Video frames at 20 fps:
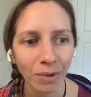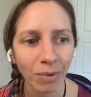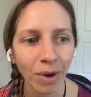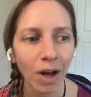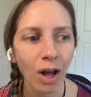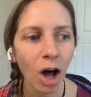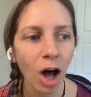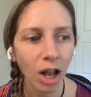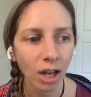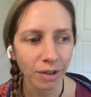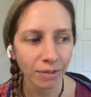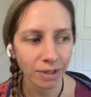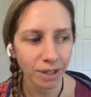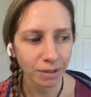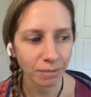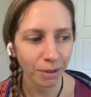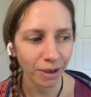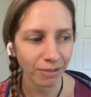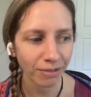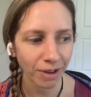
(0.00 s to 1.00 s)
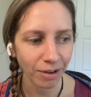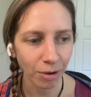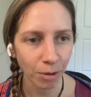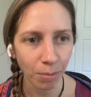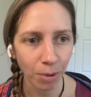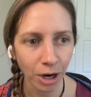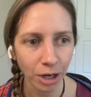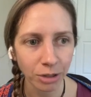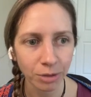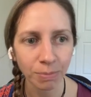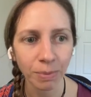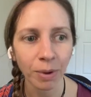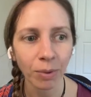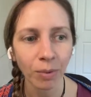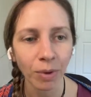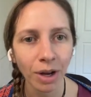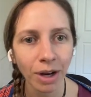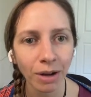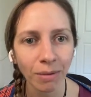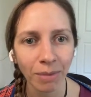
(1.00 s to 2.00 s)
all of it's my favorite parts, but
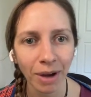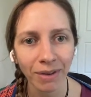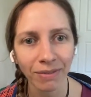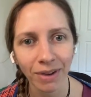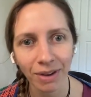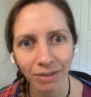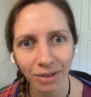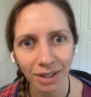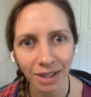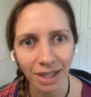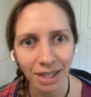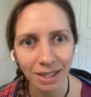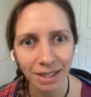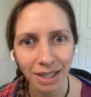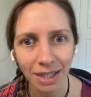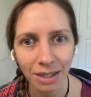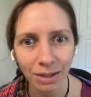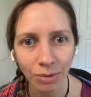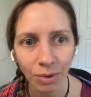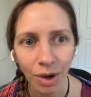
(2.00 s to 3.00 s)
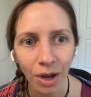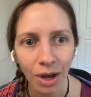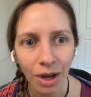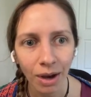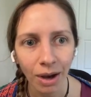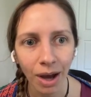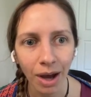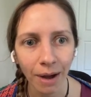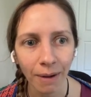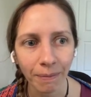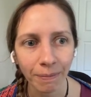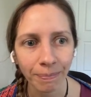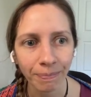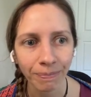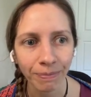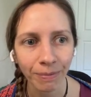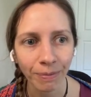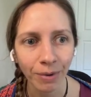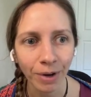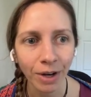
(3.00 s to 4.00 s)
one of my favorite things is
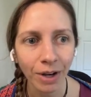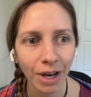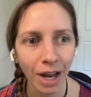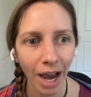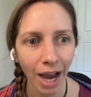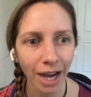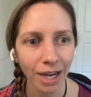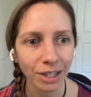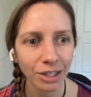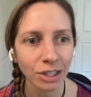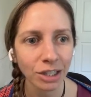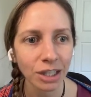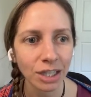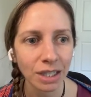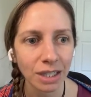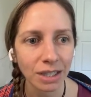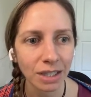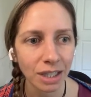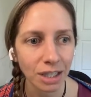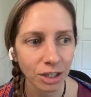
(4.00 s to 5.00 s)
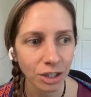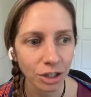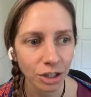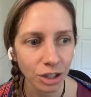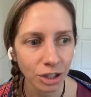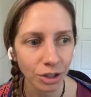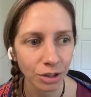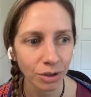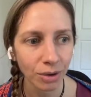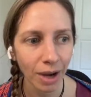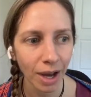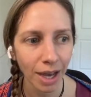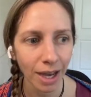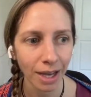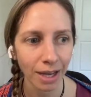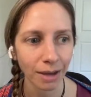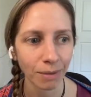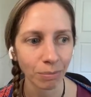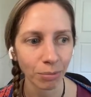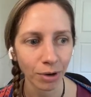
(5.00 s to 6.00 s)
we're going to actually send you
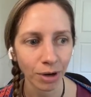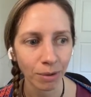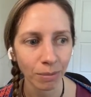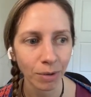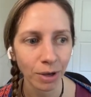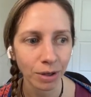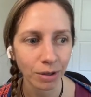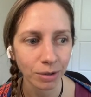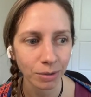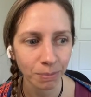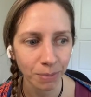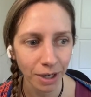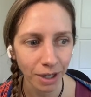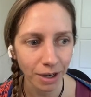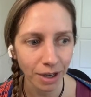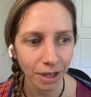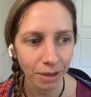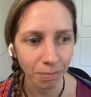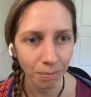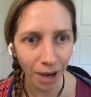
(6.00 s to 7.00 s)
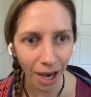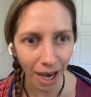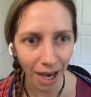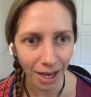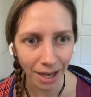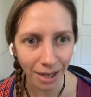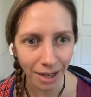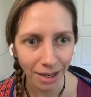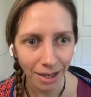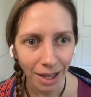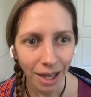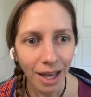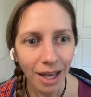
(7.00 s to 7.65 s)
a Primrose period pack.